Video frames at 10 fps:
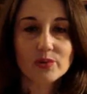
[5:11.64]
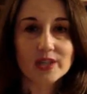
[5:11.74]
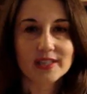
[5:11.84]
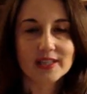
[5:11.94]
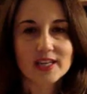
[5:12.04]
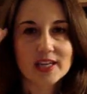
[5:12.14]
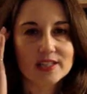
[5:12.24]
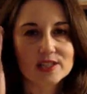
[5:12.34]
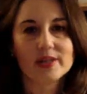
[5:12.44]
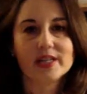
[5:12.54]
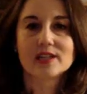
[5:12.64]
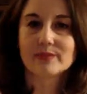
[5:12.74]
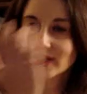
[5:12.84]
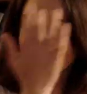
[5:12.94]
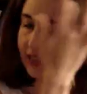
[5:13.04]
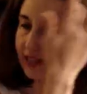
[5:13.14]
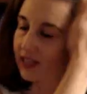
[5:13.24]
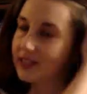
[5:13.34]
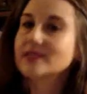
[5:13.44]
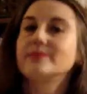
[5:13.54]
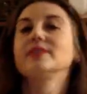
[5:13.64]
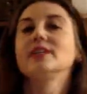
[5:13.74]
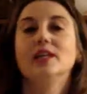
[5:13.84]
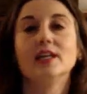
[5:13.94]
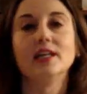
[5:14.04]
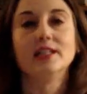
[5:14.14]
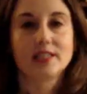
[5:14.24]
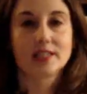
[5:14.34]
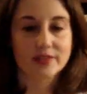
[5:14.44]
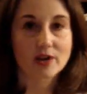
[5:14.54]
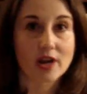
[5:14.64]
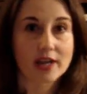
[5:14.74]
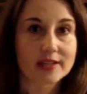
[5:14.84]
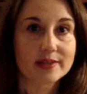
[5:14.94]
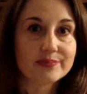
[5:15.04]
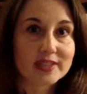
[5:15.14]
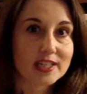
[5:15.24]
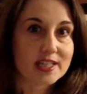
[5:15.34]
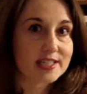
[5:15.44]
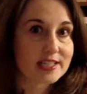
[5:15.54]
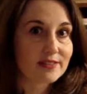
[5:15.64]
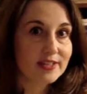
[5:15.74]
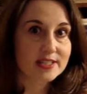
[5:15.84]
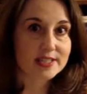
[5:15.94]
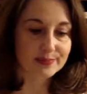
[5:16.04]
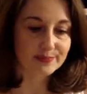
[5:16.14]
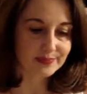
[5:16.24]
Well, in the end, he's made a compelling case, and Davy Crockett is convinced.